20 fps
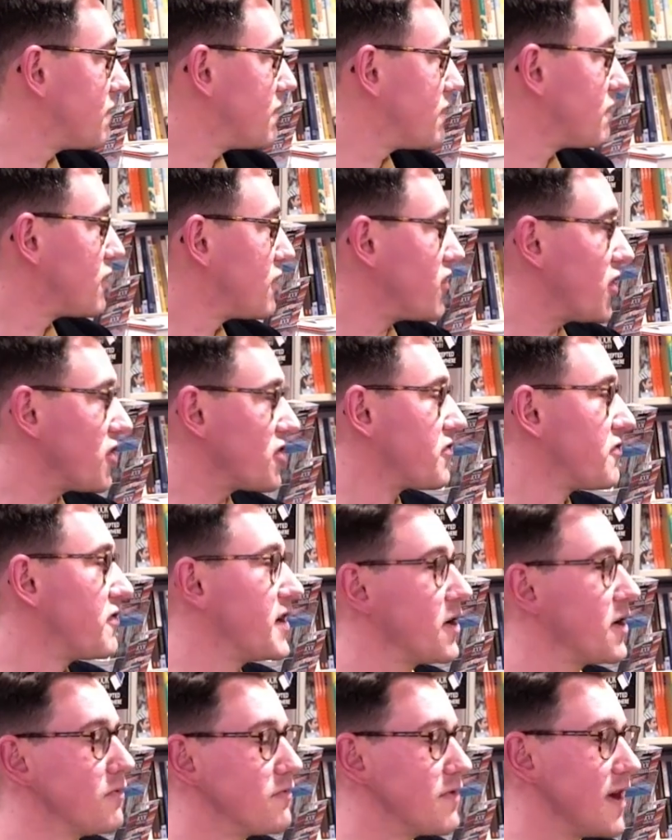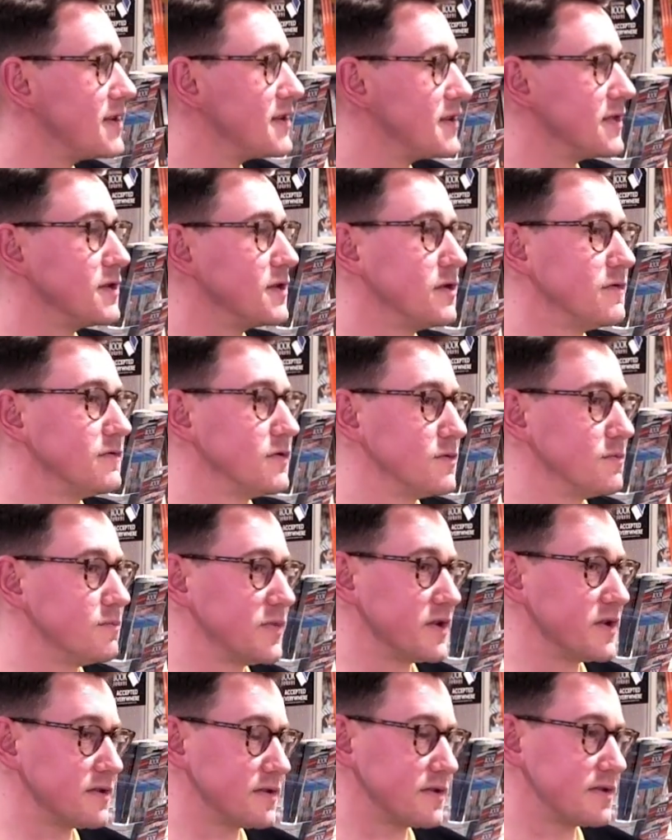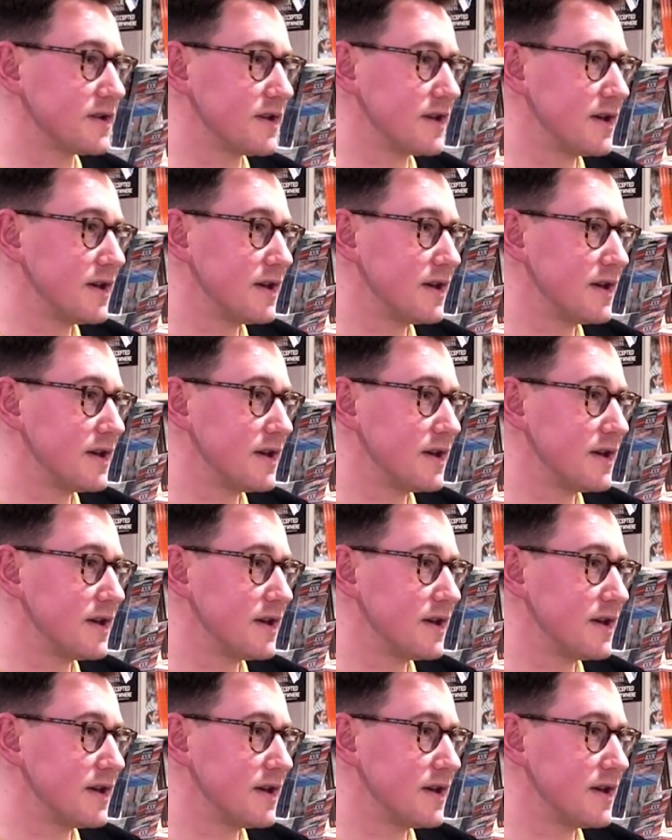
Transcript: structuring or writing the novel. But